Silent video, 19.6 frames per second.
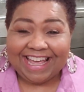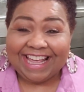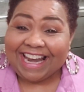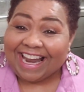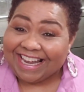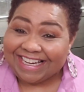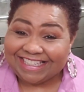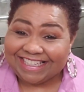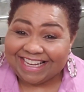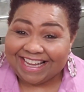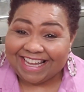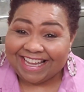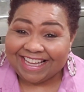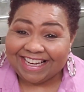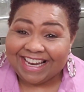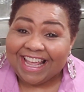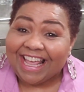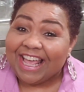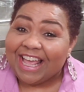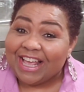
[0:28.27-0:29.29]
And I
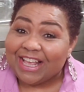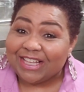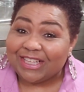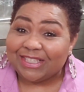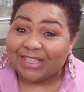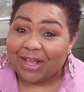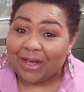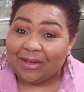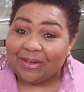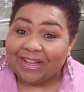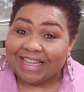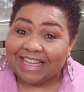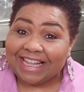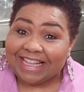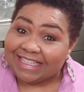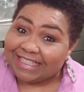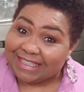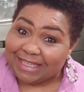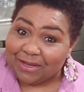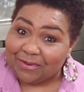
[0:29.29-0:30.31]
did. So
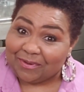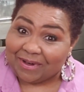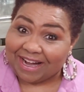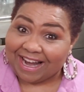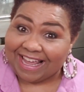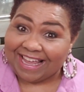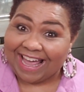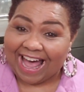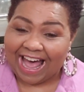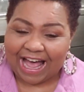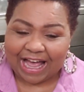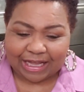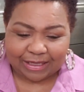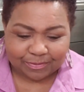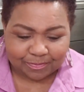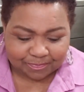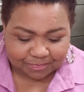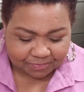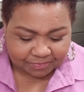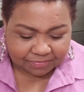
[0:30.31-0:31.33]
let's see what I got.
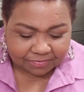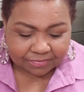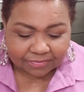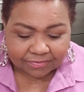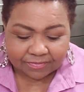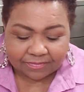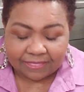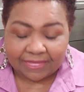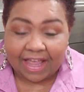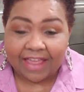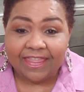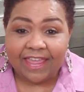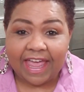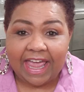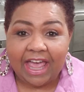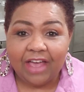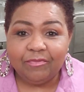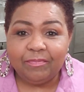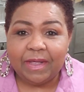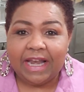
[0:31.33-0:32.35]
They
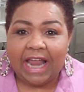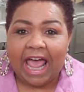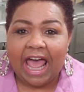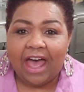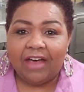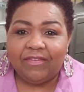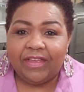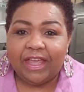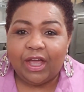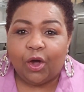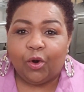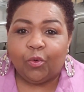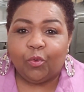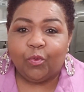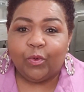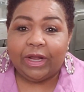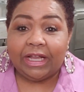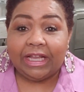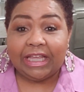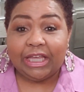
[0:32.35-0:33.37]
have been having a
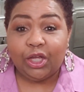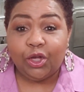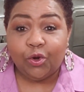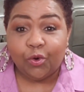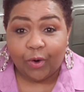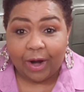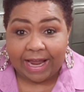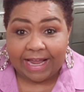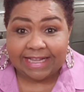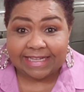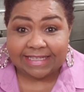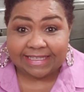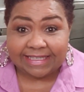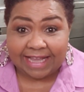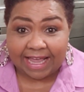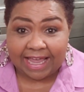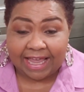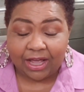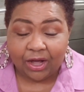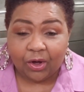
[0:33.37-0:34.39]
really great
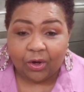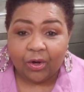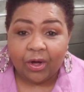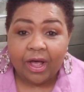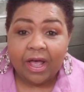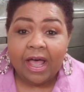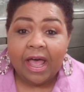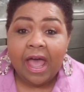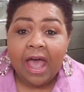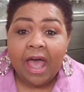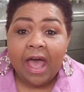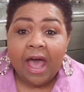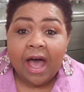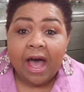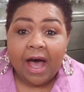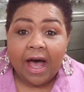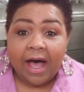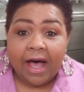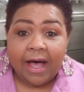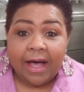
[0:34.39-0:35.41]
sale
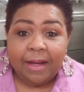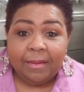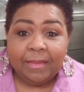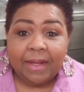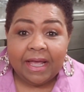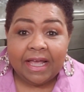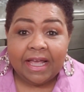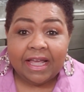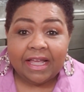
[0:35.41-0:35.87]
um,